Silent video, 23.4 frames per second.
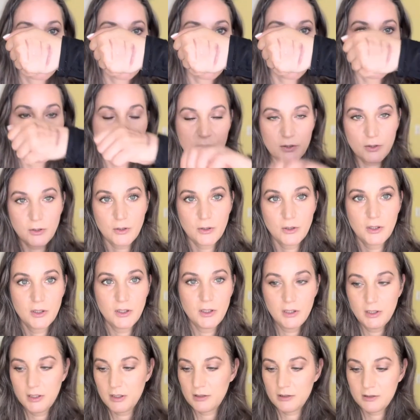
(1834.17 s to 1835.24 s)
Also,
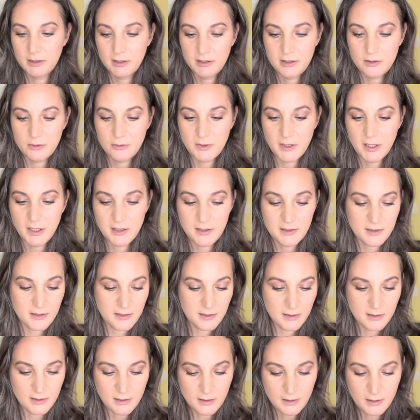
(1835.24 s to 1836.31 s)
let's do these
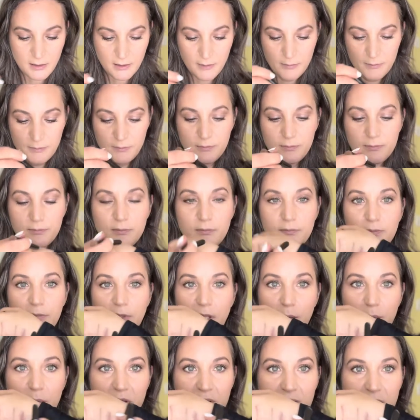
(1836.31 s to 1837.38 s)

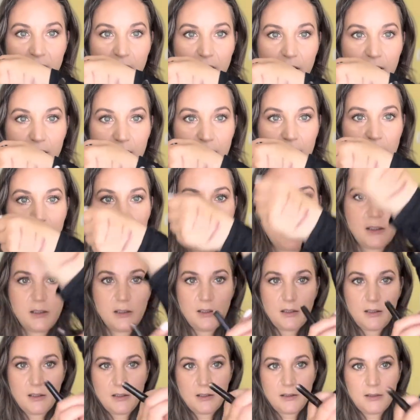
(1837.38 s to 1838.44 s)
Laura Mercier.
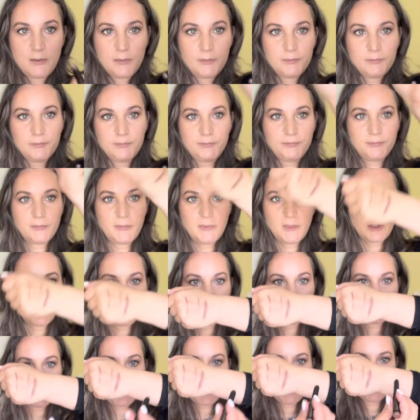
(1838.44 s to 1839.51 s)
I'll do it
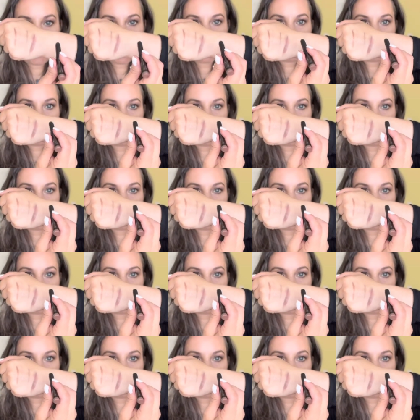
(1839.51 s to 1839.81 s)
right here.